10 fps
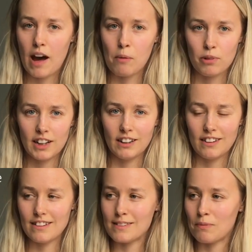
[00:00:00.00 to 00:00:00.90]
I'm reading
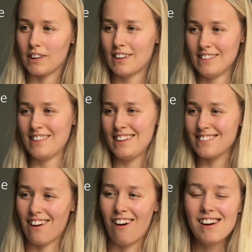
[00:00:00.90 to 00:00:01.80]
this because it's
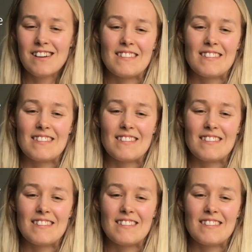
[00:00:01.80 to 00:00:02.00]
hard,